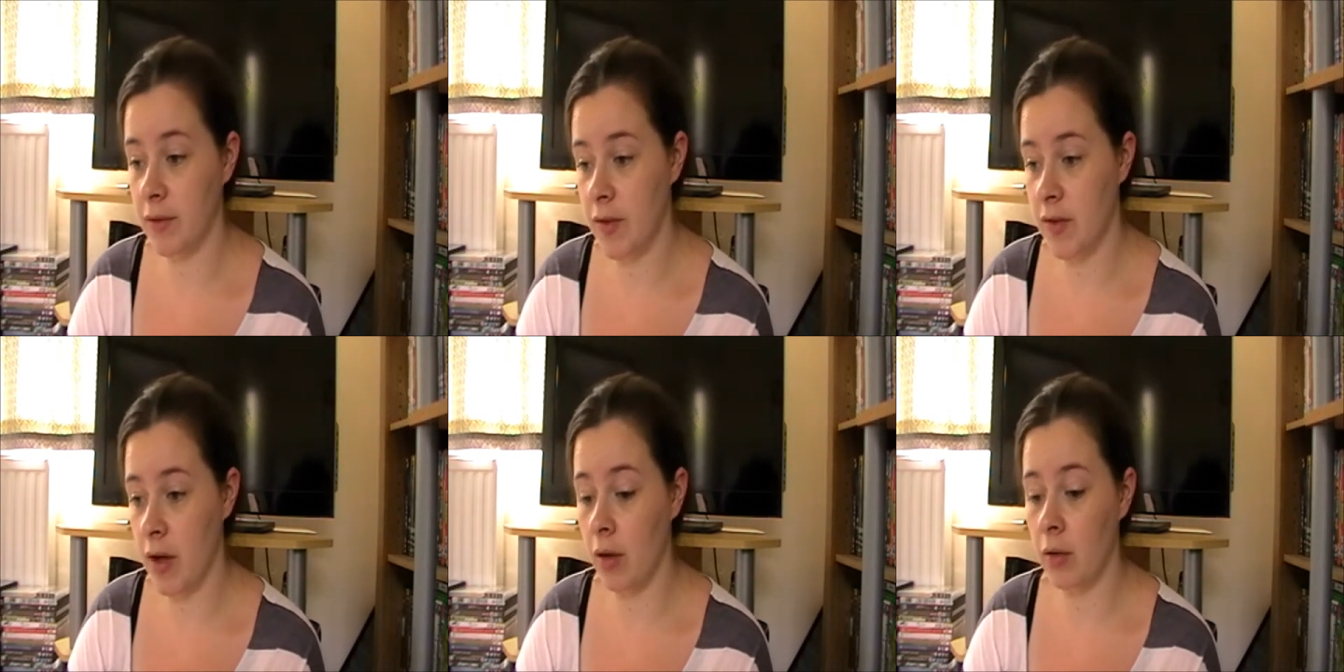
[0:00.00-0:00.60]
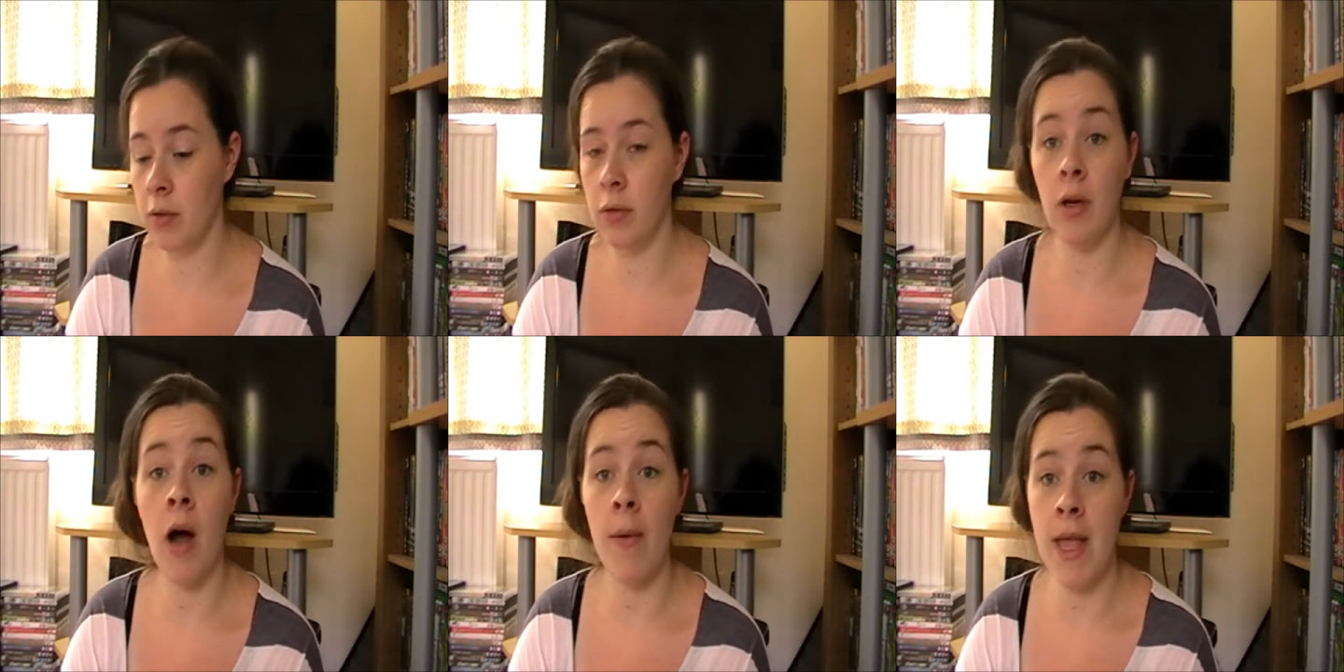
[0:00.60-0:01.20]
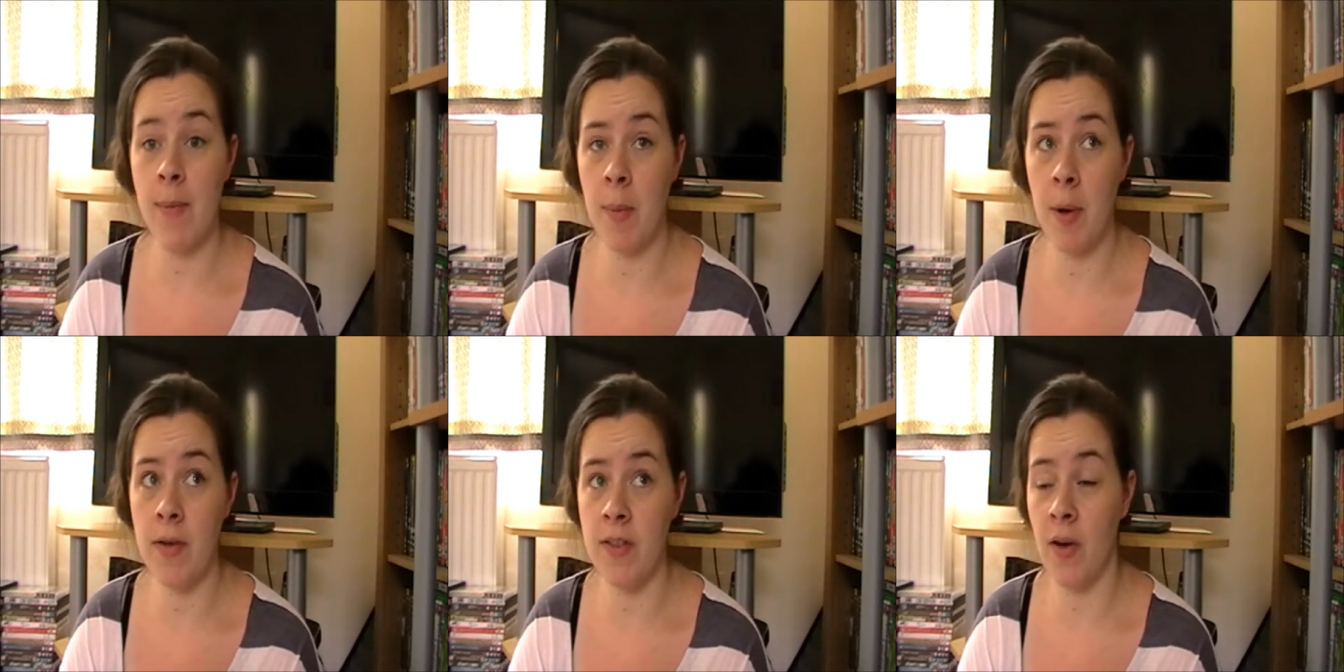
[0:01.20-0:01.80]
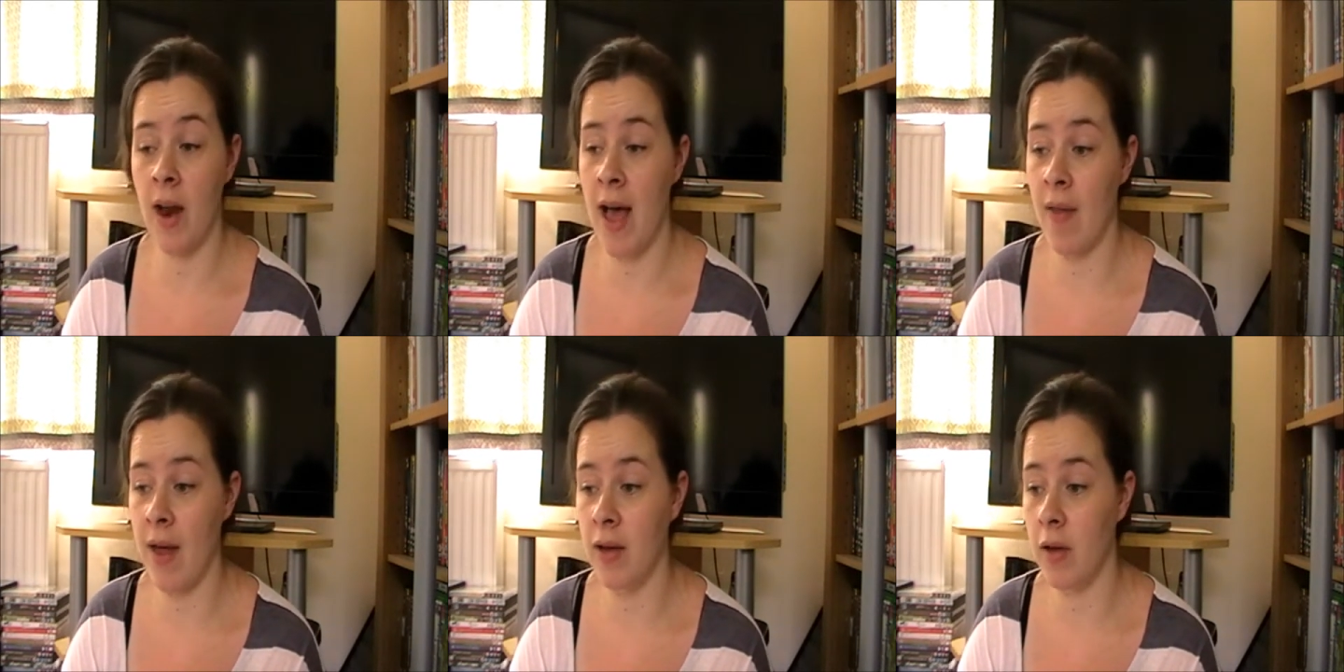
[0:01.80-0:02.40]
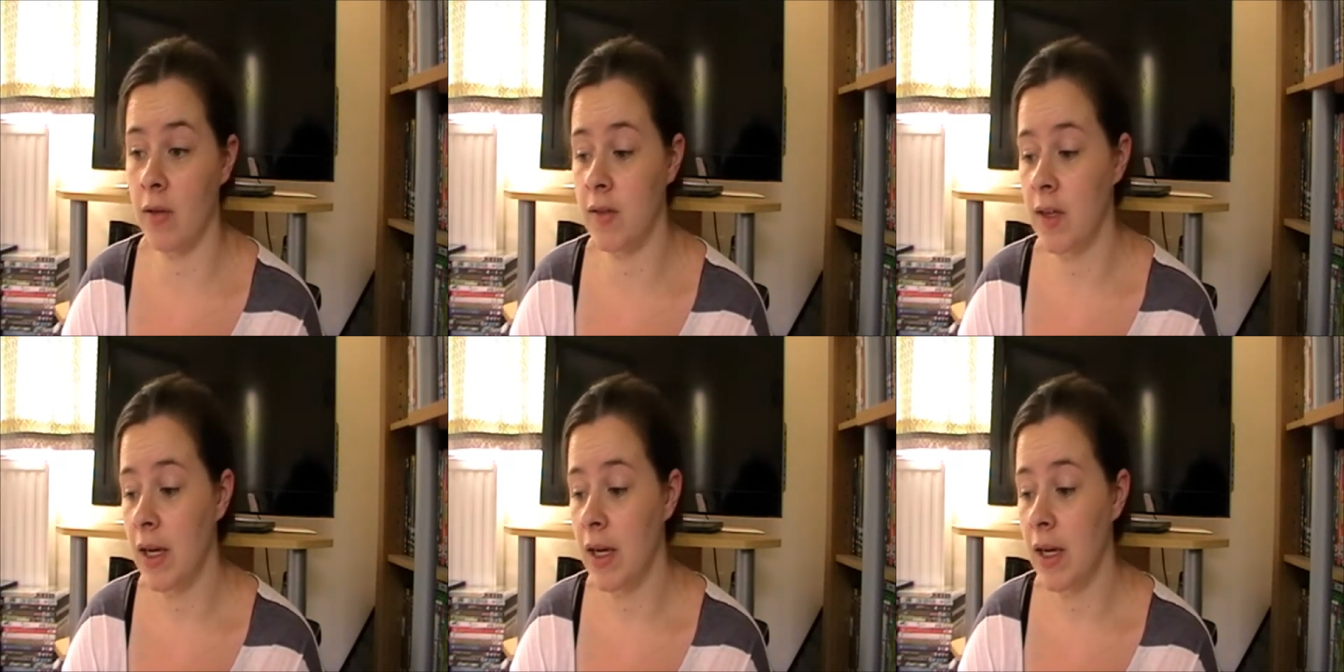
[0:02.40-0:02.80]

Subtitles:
So I'll keep you posted on how that goes.